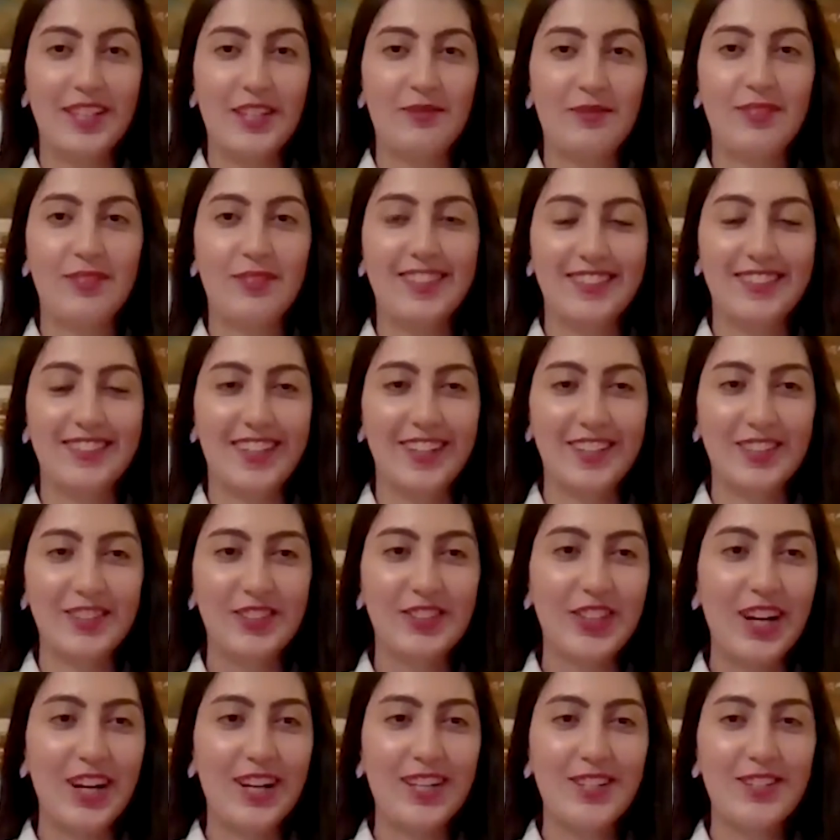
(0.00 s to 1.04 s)
If it does not
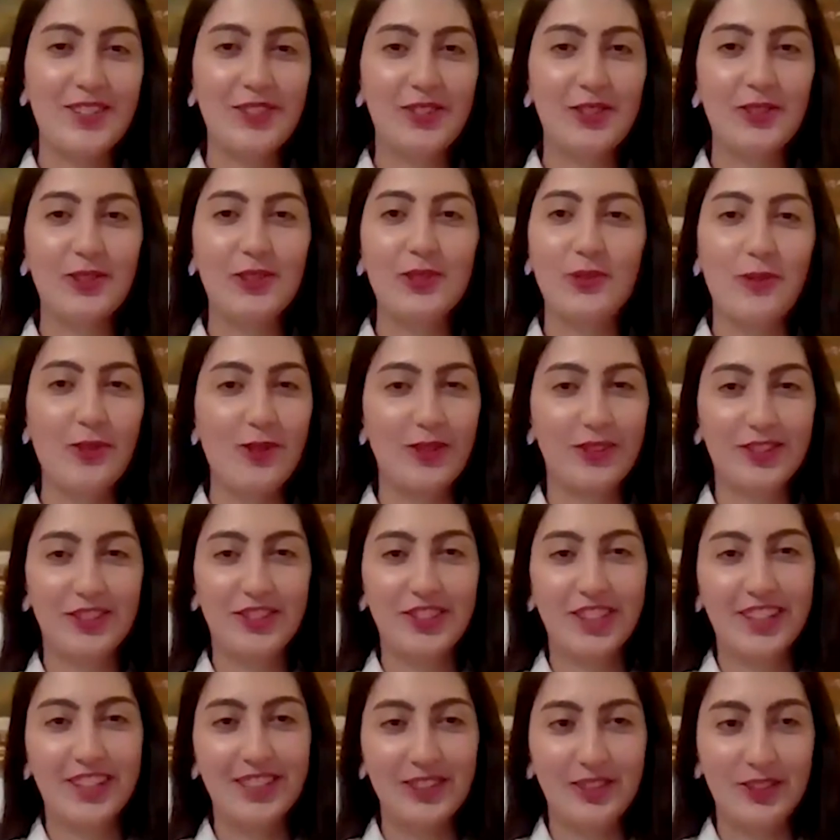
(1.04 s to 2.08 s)
challenge you, it won't
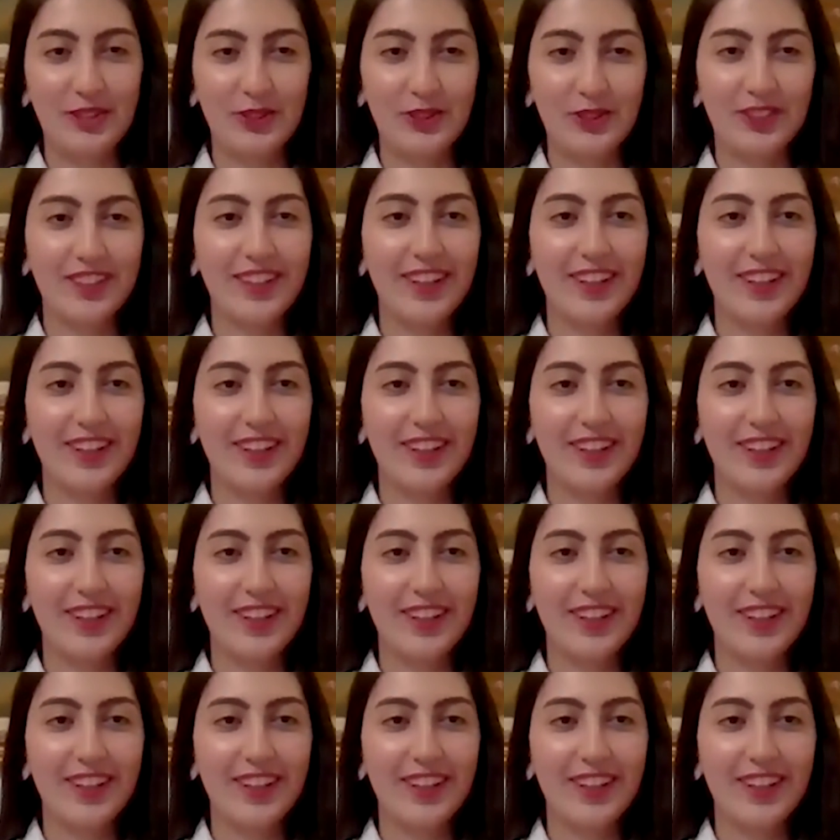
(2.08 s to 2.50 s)
change you.